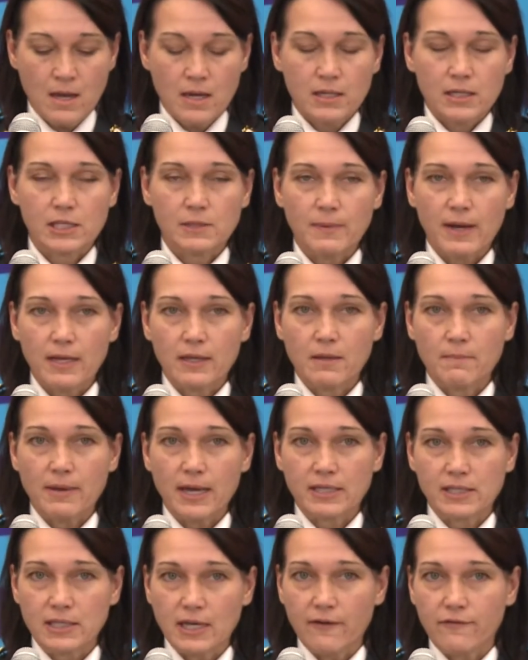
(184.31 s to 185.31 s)
Despite the
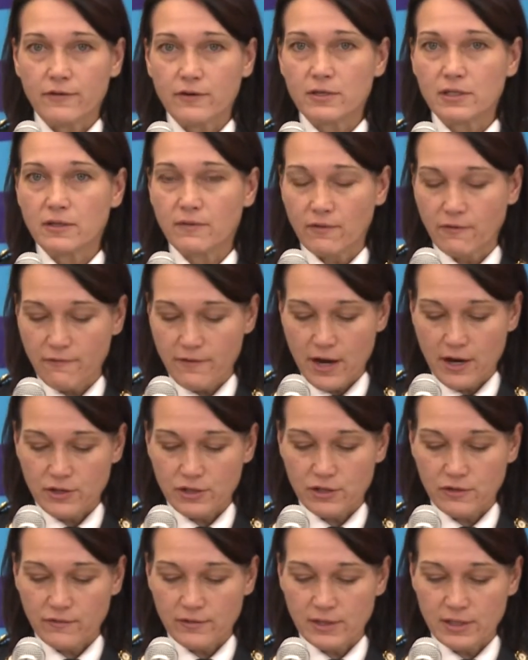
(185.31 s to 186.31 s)
best efforts of the fire
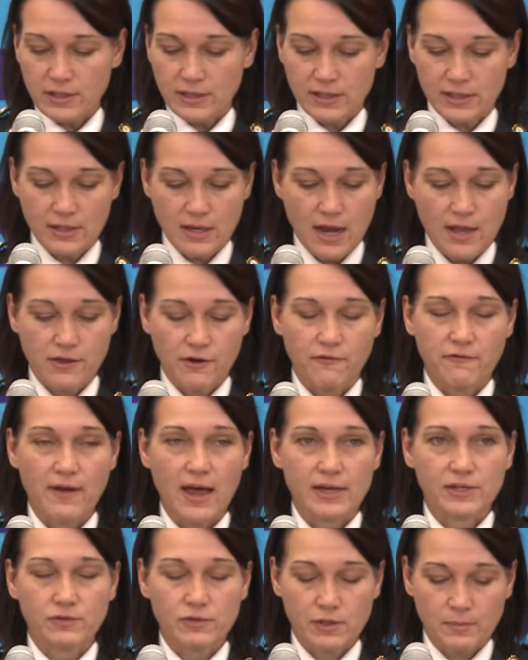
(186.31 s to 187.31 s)
services and their
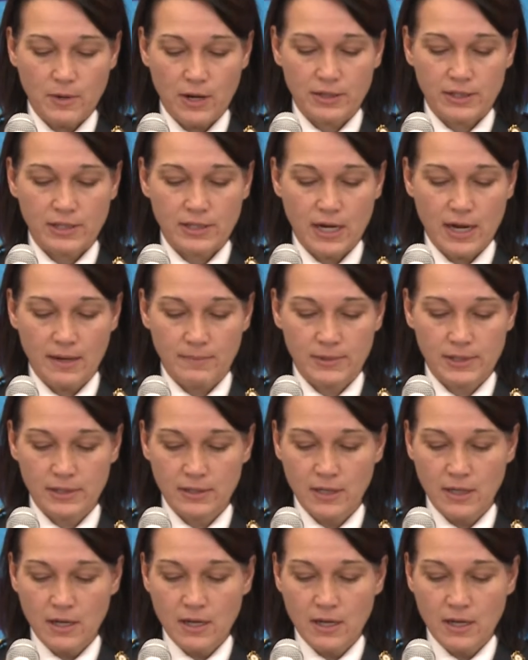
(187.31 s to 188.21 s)
fast response times,